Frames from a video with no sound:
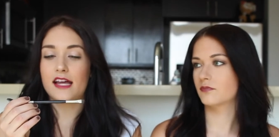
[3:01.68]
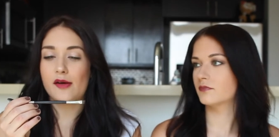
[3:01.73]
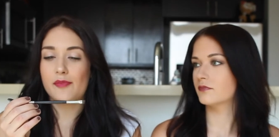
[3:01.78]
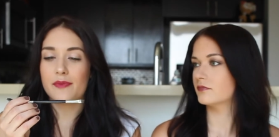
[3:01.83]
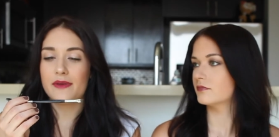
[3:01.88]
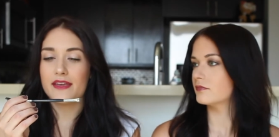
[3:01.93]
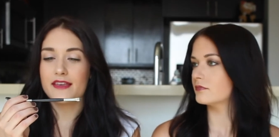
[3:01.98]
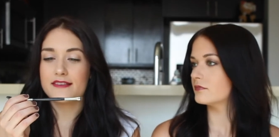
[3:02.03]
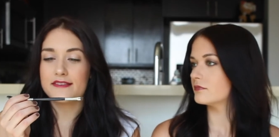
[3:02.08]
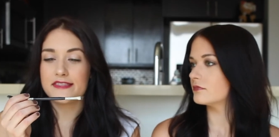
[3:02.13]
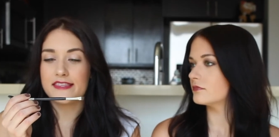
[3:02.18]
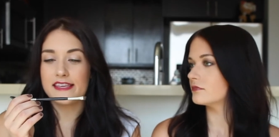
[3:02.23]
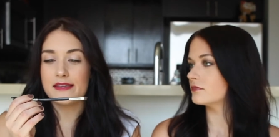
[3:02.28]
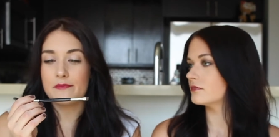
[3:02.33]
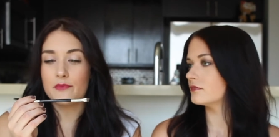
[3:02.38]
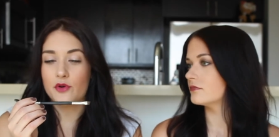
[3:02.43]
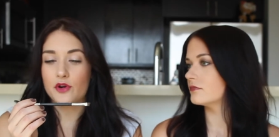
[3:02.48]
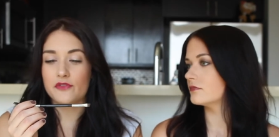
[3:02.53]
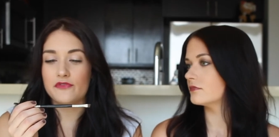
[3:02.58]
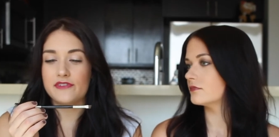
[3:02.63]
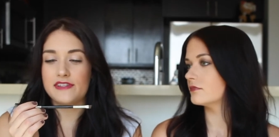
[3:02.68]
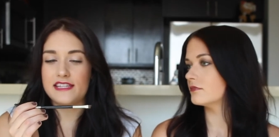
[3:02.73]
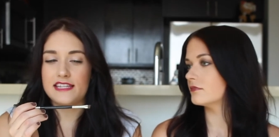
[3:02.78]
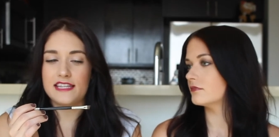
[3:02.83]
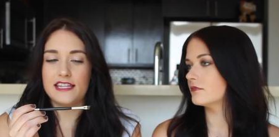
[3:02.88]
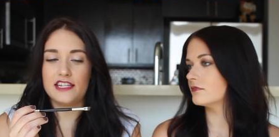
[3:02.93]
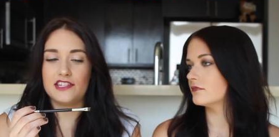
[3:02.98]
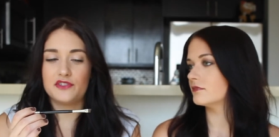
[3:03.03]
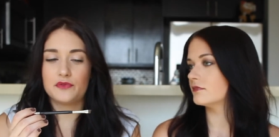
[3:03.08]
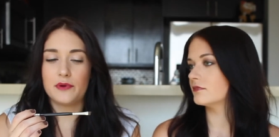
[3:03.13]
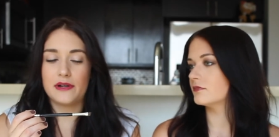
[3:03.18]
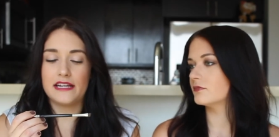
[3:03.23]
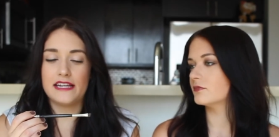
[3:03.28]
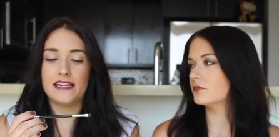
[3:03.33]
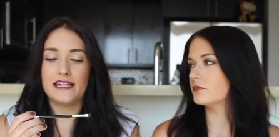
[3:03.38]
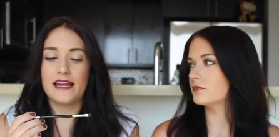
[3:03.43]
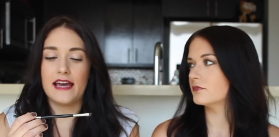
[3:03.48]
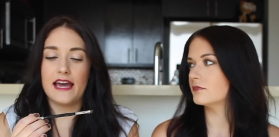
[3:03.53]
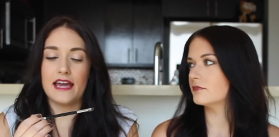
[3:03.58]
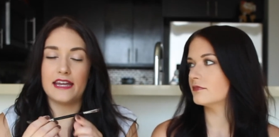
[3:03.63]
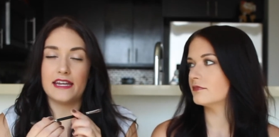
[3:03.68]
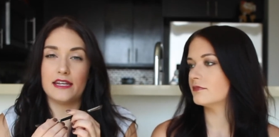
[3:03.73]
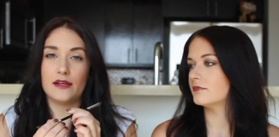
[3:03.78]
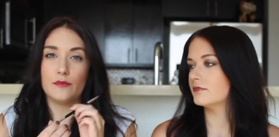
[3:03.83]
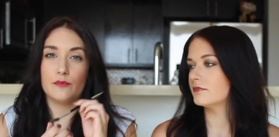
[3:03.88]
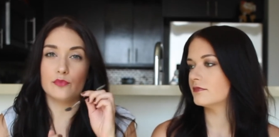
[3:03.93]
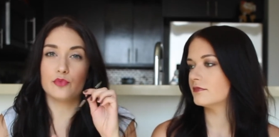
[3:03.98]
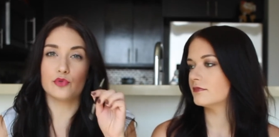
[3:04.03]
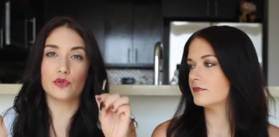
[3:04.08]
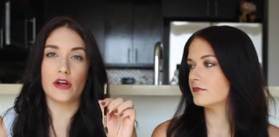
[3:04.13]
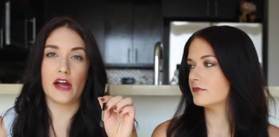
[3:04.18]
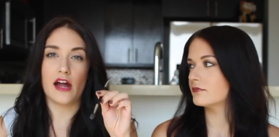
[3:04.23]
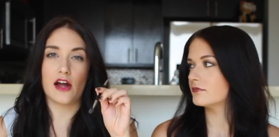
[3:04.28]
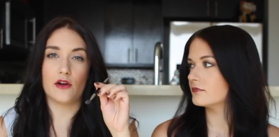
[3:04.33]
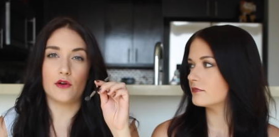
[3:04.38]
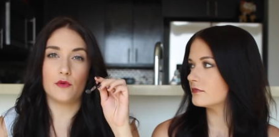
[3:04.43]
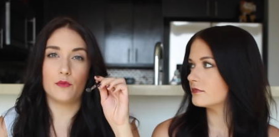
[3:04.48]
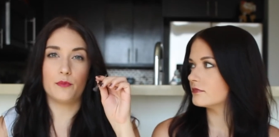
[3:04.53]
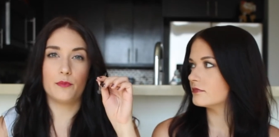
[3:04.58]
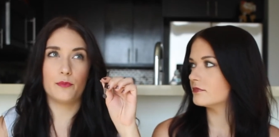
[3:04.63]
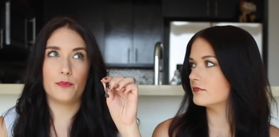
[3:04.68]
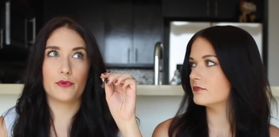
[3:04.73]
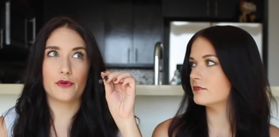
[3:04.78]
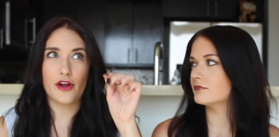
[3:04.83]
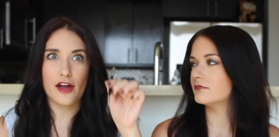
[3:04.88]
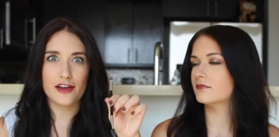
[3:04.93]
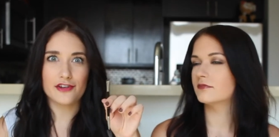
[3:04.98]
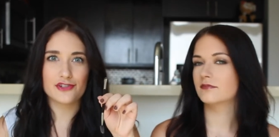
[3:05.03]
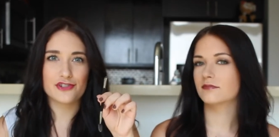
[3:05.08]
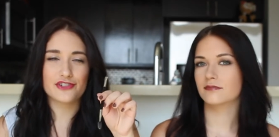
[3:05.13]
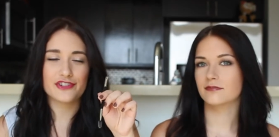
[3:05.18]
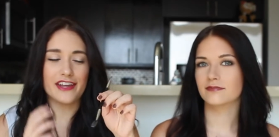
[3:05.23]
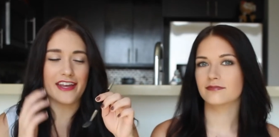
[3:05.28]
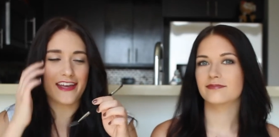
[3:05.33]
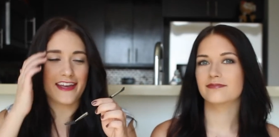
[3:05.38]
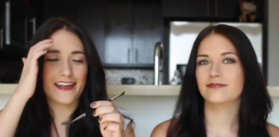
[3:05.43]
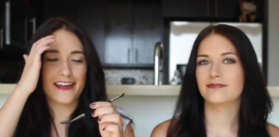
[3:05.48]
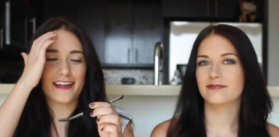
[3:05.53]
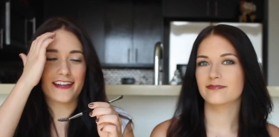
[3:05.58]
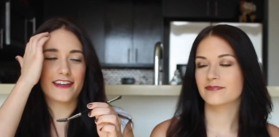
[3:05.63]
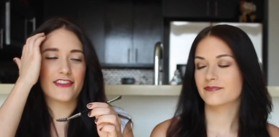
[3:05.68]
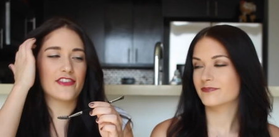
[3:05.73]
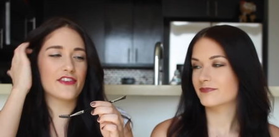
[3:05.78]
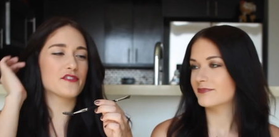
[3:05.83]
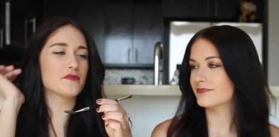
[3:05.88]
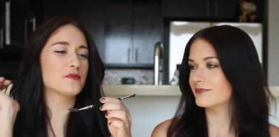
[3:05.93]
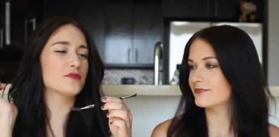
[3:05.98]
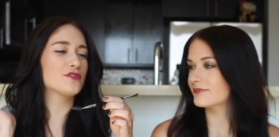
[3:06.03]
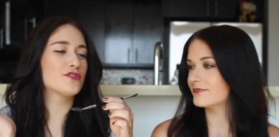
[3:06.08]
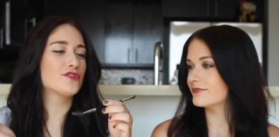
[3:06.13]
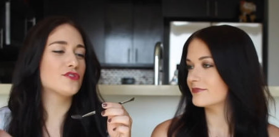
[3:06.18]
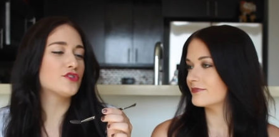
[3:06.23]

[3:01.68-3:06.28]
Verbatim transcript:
Speaker 1: up is the Morphe E twenty-nine Brow Brush, and this was